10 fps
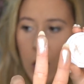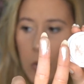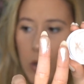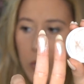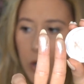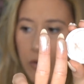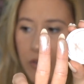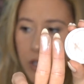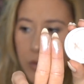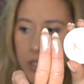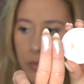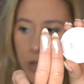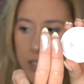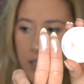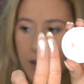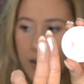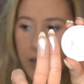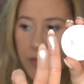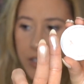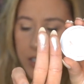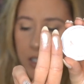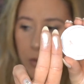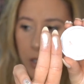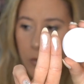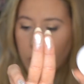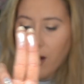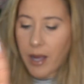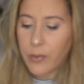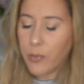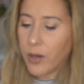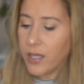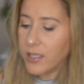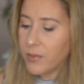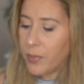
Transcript: one where I really wasn't pressing hard and this is the one where I was,